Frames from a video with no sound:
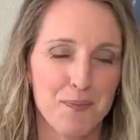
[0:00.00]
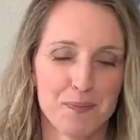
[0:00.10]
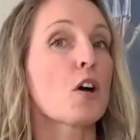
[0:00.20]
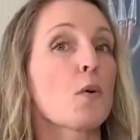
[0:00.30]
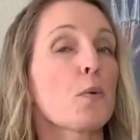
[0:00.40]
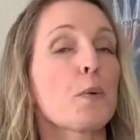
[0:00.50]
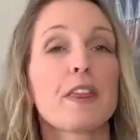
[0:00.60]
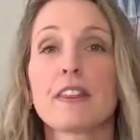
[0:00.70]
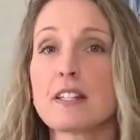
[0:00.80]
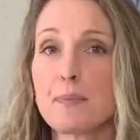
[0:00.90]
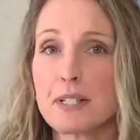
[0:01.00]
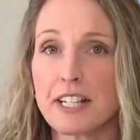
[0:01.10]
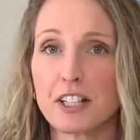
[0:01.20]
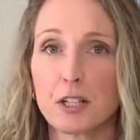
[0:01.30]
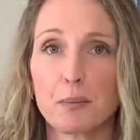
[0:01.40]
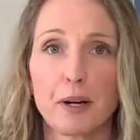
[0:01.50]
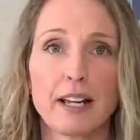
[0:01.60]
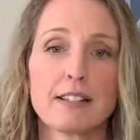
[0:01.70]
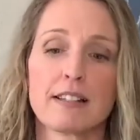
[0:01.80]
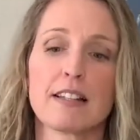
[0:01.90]
So with this particular
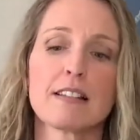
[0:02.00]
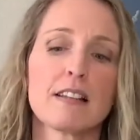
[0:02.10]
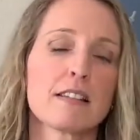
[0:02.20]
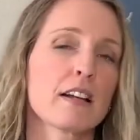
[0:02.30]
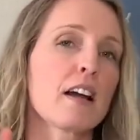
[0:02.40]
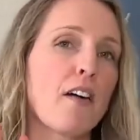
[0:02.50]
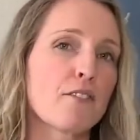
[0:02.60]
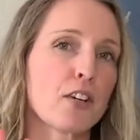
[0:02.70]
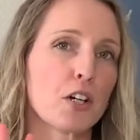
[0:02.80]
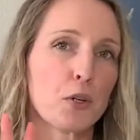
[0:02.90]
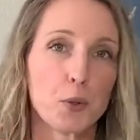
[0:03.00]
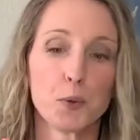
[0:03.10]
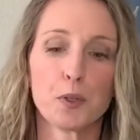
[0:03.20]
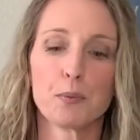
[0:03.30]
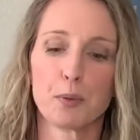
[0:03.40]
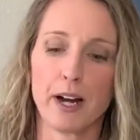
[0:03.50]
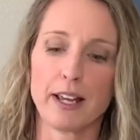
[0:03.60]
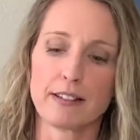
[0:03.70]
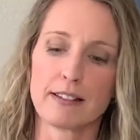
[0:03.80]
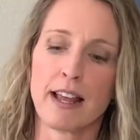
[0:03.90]
brace, this is a Comfort Cool
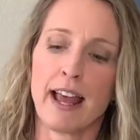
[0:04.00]
brace.